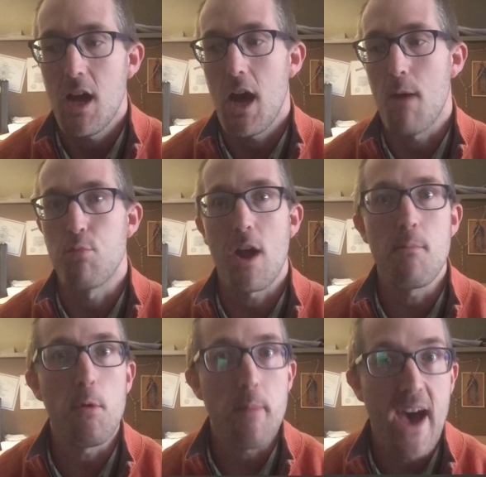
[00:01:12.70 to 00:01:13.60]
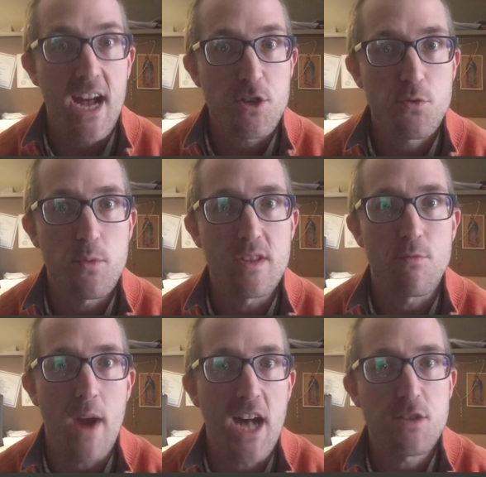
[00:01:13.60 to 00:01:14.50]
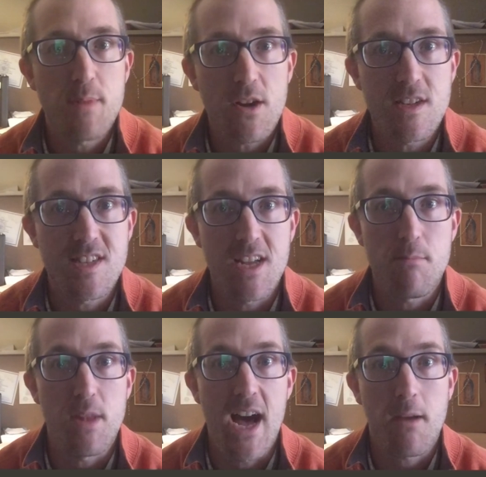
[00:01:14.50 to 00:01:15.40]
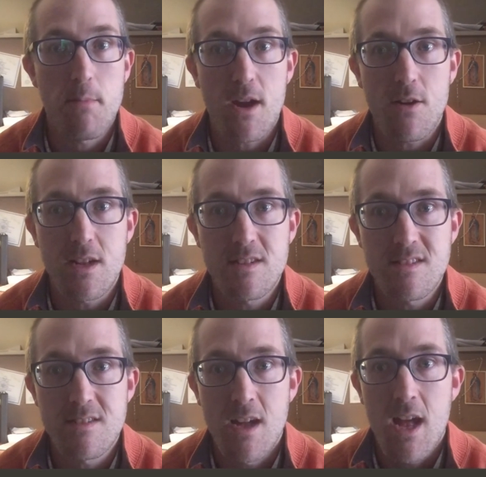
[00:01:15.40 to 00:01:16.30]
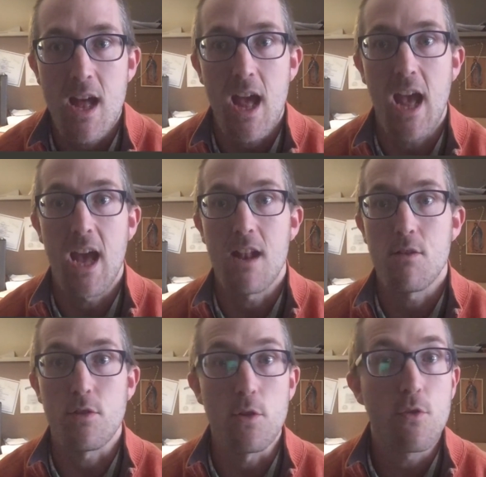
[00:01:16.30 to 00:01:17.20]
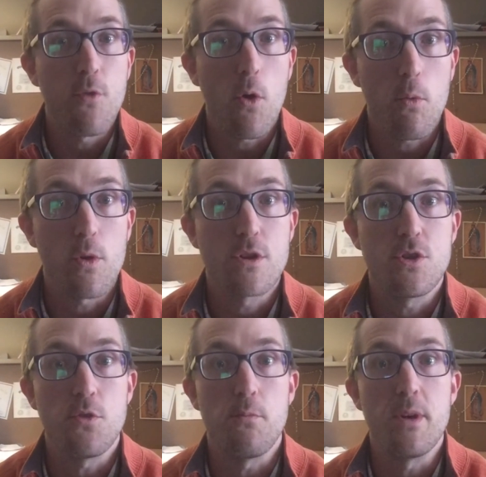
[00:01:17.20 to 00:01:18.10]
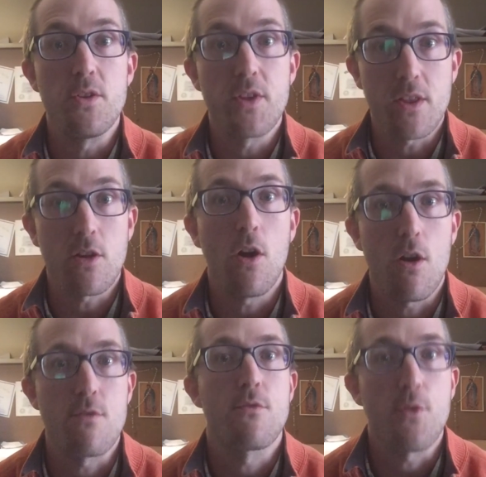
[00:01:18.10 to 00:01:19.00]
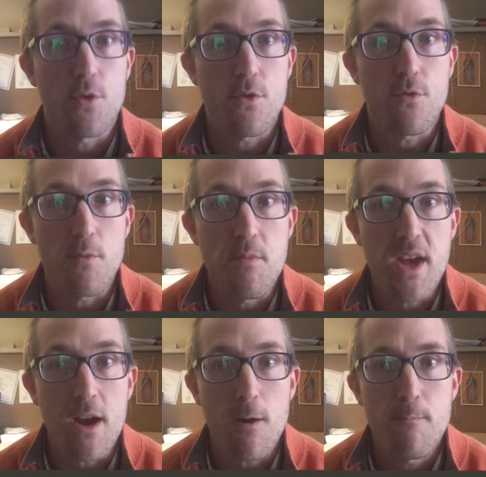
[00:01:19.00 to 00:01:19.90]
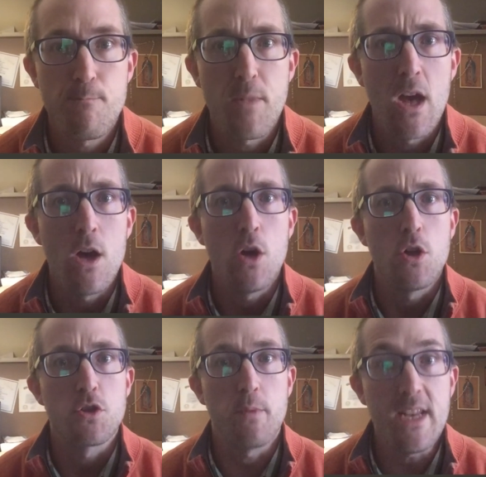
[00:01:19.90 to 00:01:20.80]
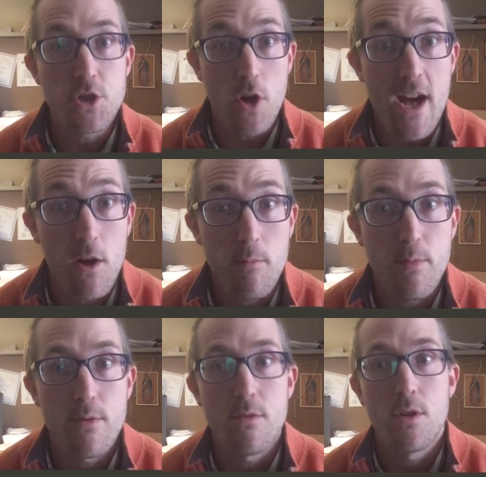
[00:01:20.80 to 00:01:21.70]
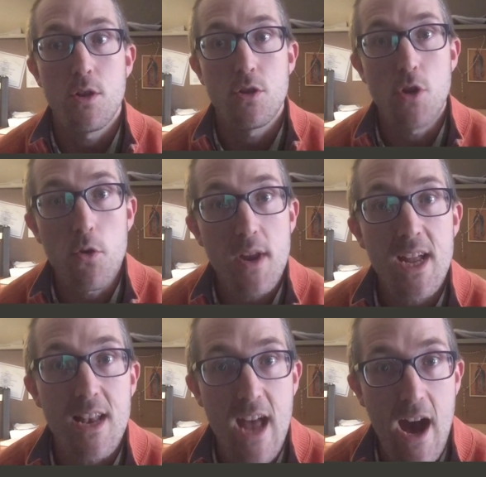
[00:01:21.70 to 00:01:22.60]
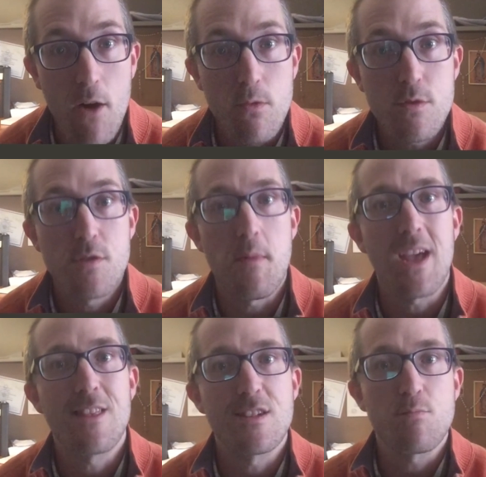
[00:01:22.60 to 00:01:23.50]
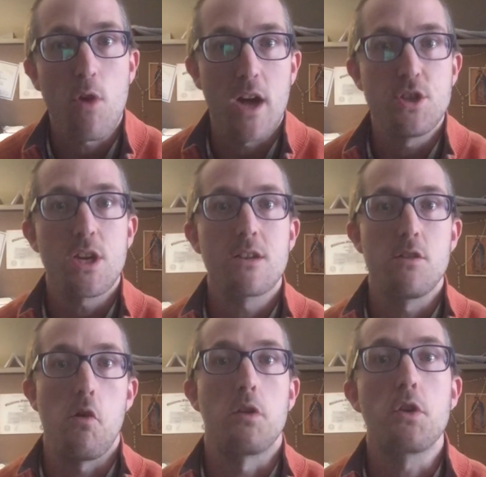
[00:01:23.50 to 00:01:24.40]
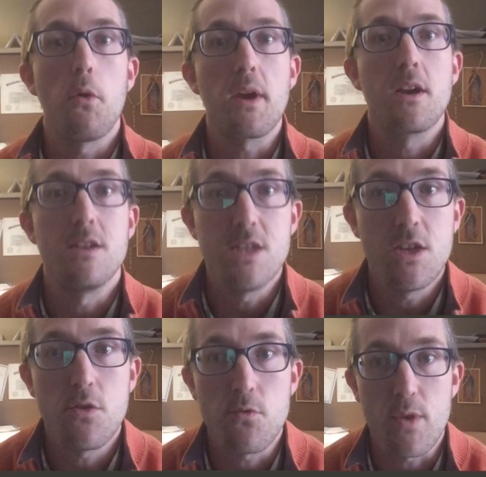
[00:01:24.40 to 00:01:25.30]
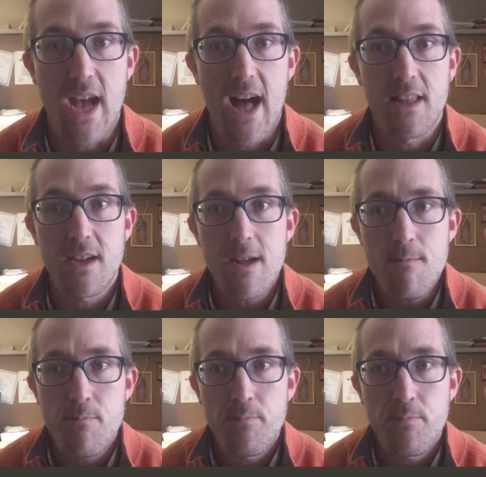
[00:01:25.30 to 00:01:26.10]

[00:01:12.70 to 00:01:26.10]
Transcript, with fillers: a bramble patch with raspberries and blackberries, and look forward to building the garden further from there. So we need your help. Donate now to make this project an ongoing, continued reality,